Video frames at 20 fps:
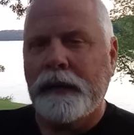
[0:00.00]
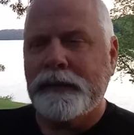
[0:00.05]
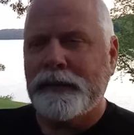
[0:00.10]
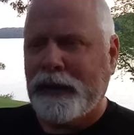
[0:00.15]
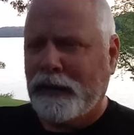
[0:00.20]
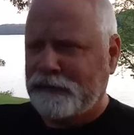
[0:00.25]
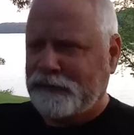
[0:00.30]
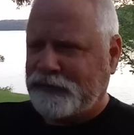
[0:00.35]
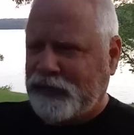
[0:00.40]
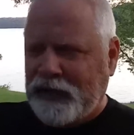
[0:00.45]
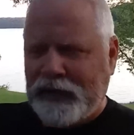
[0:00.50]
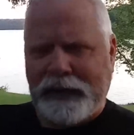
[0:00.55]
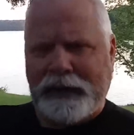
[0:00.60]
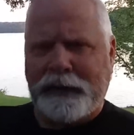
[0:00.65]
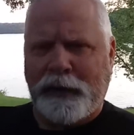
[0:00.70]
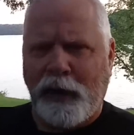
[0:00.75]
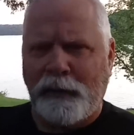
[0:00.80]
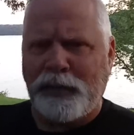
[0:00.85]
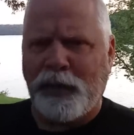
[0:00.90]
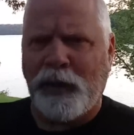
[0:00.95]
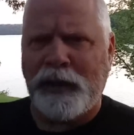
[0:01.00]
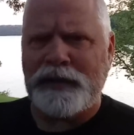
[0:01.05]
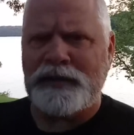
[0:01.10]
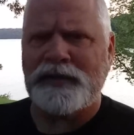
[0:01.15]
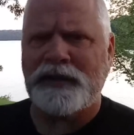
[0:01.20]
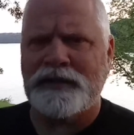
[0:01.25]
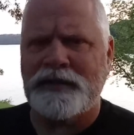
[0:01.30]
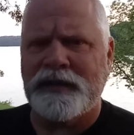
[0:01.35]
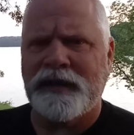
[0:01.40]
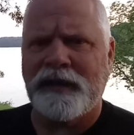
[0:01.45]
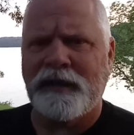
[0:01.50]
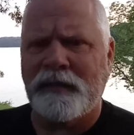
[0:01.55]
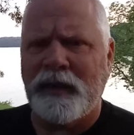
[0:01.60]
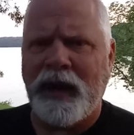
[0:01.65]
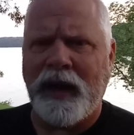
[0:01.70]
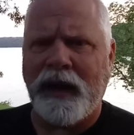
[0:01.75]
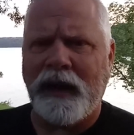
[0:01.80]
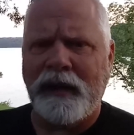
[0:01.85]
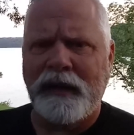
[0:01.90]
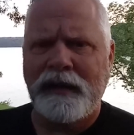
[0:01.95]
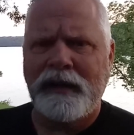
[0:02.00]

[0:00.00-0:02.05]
The video points to Jeremiah.